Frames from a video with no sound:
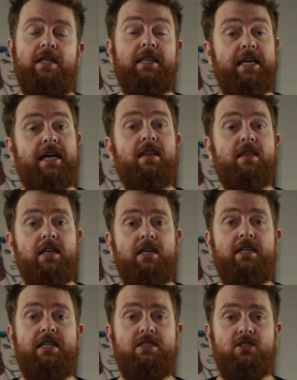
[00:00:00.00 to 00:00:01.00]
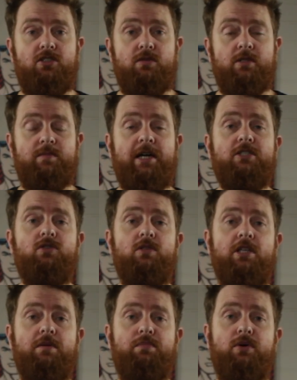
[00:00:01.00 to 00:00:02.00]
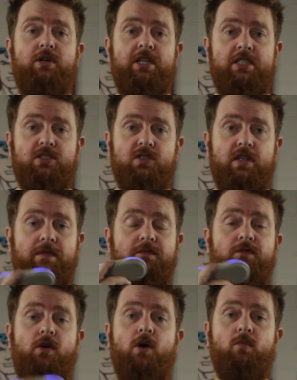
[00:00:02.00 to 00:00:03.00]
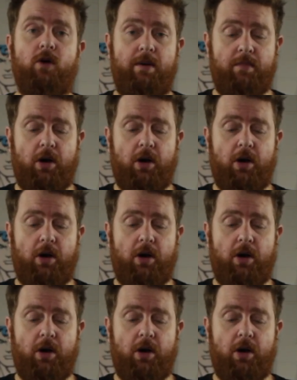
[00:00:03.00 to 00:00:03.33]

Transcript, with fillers: And the other thing you need to do is make sure that you put it into the firmware